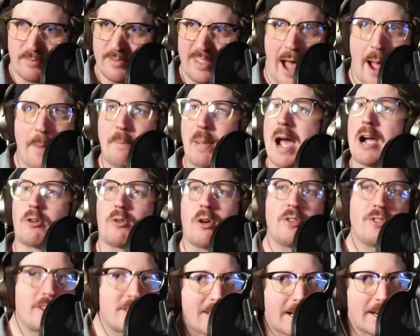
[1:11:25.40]
that
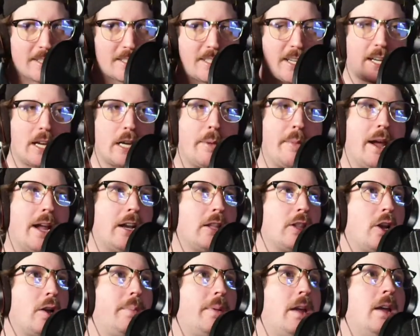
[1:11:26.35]
background that's kind of sticking in my head a
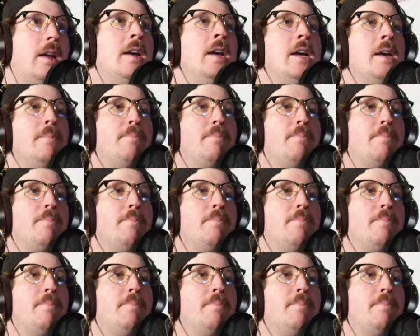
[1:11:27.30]
little bit,